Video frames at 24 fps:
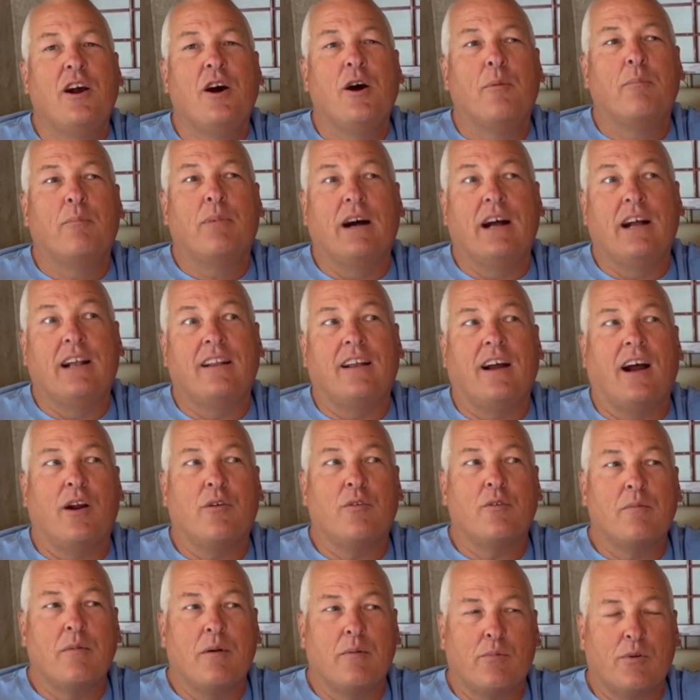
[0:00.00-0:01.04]
But I
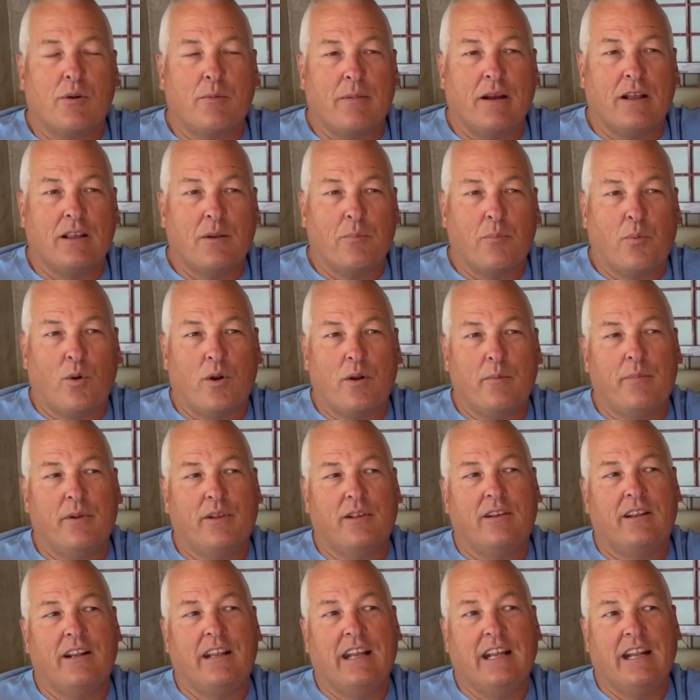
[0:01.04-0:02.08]
remembered about the
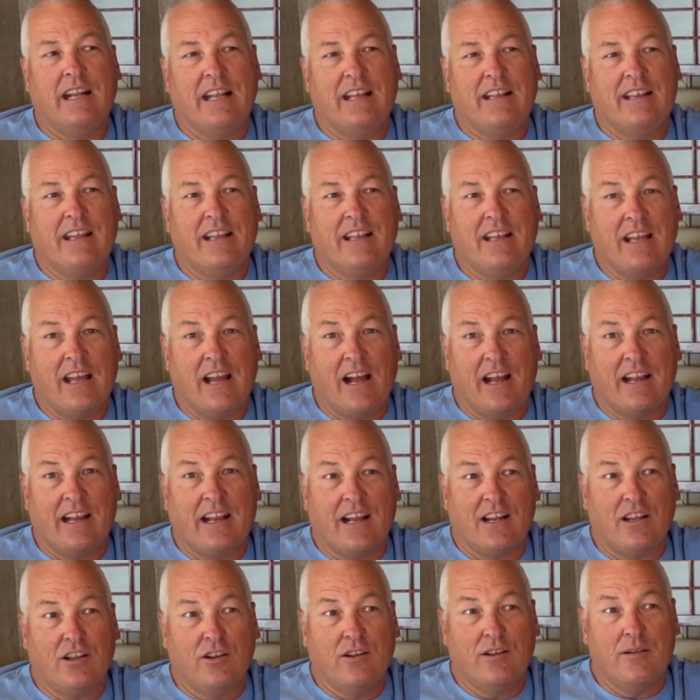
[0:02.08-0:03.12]
portability, and it did. I got
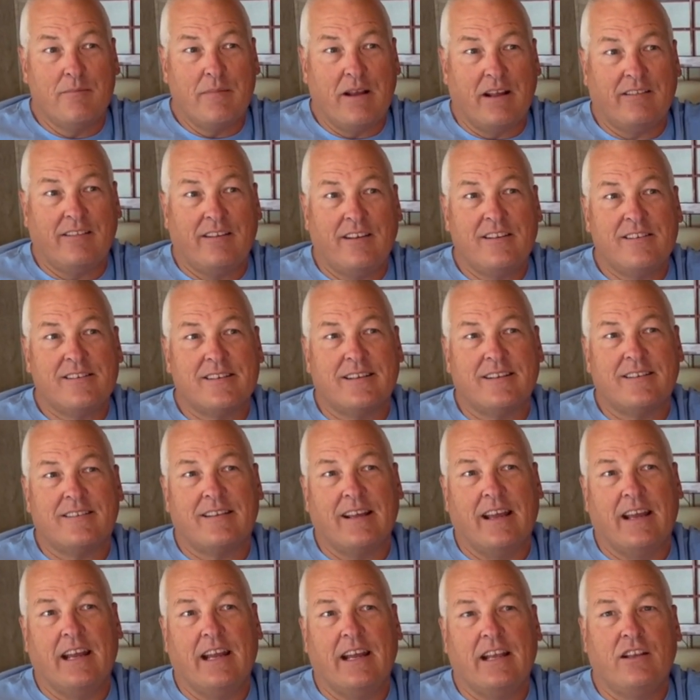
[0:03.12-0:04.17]
a little message that
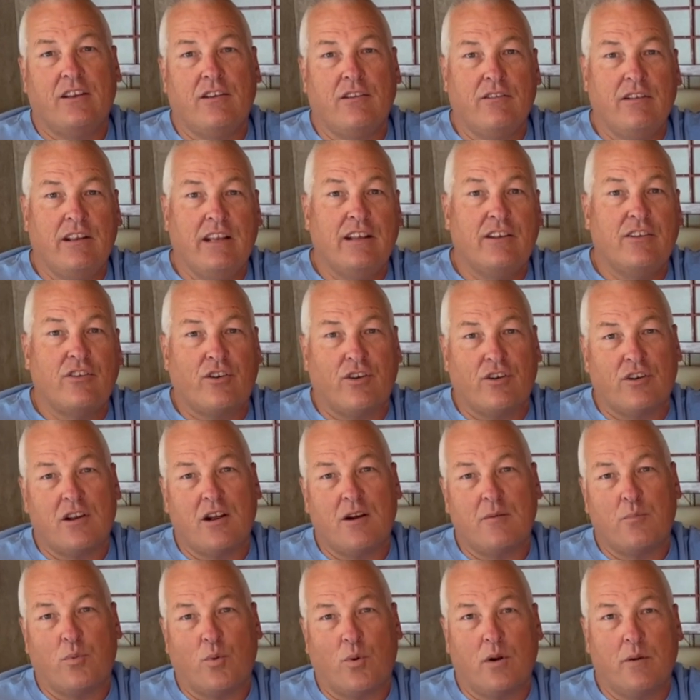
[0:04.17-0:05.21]
said you need to turn on
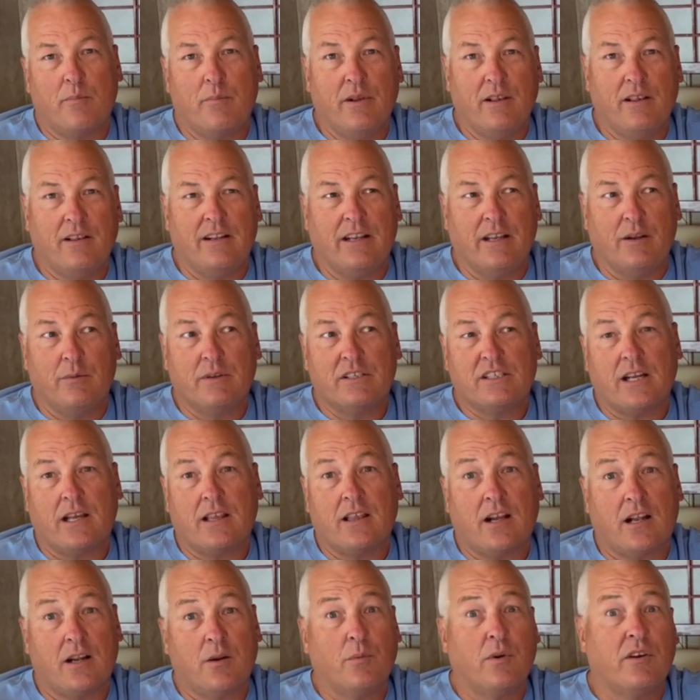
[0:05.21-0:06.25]
portability, which I
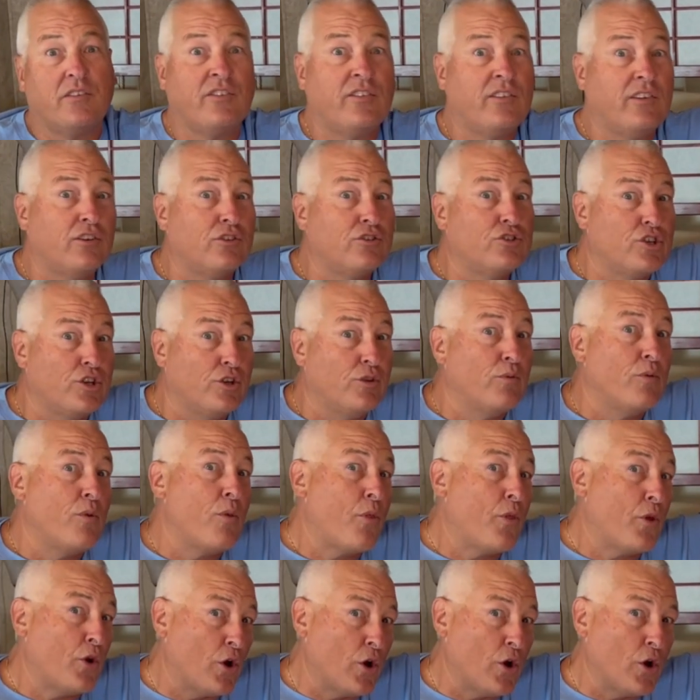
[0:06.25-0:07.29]
thought it was until June
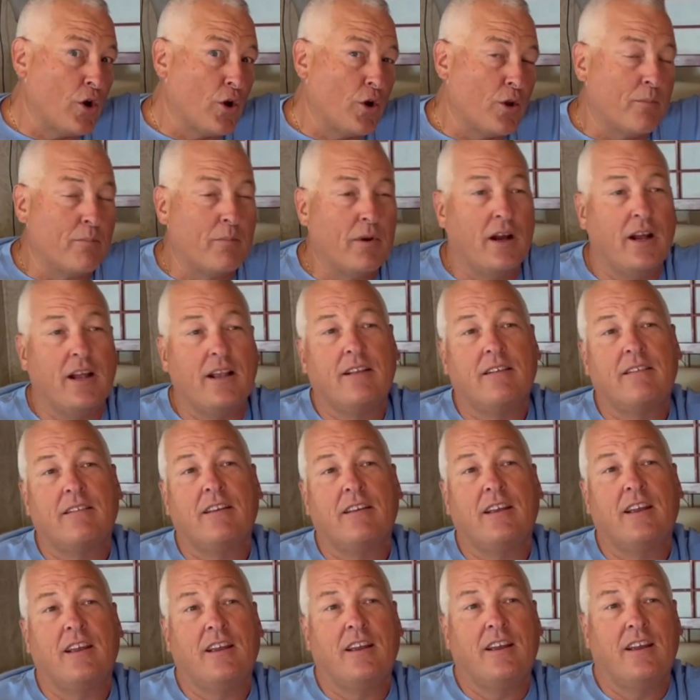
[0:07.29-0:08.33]
3rd, but
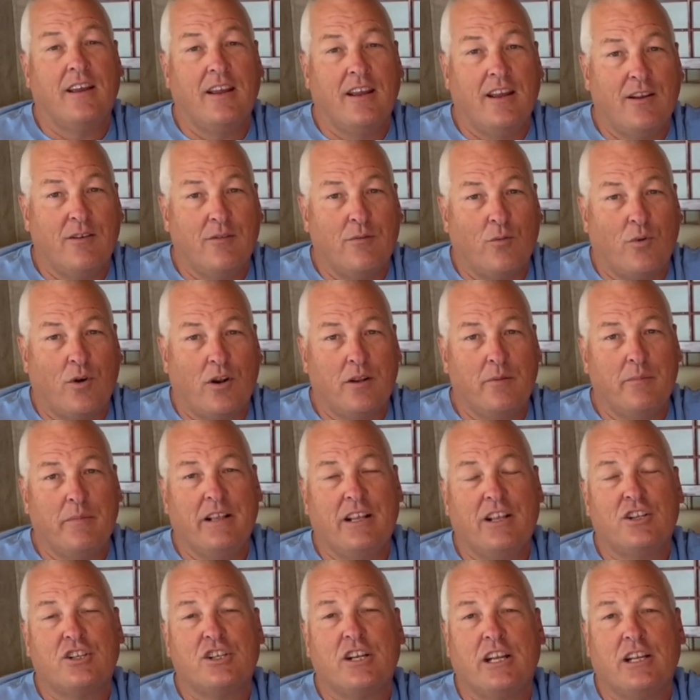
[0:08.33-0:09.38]
it wanted me to
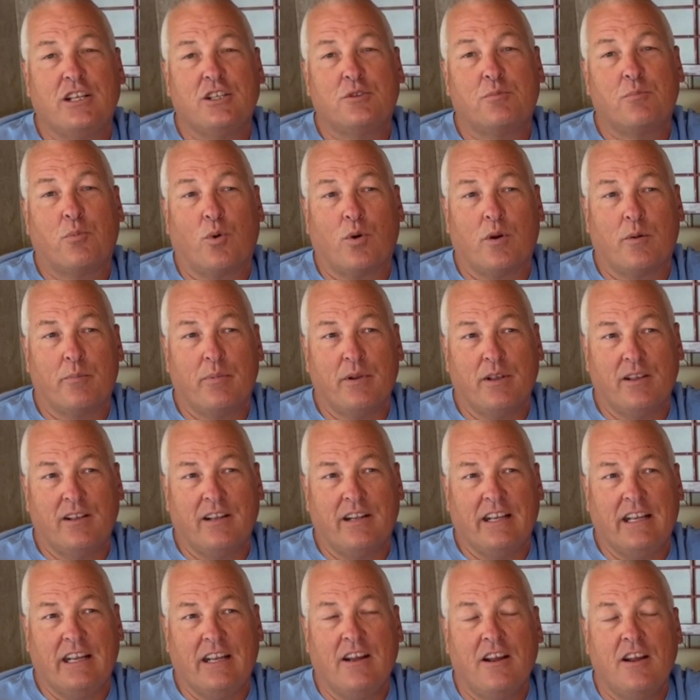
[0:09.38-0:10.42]
change
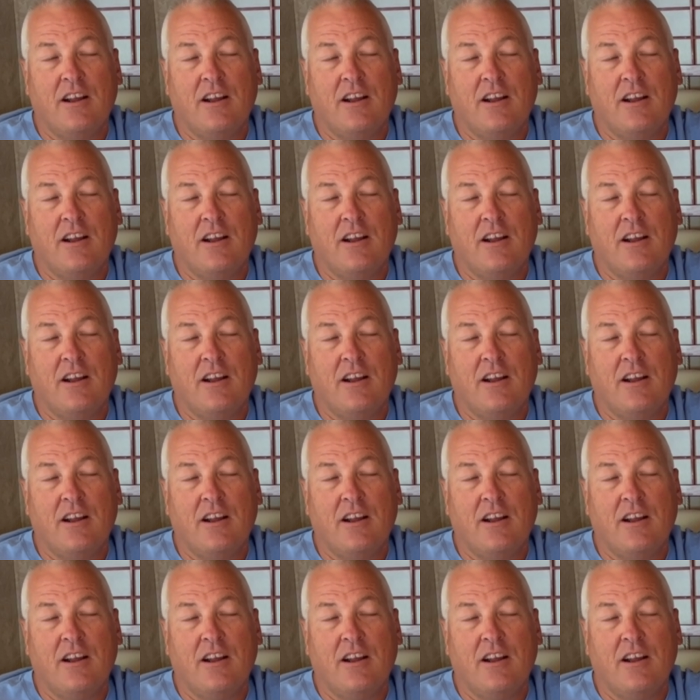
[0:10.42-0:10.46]
portability.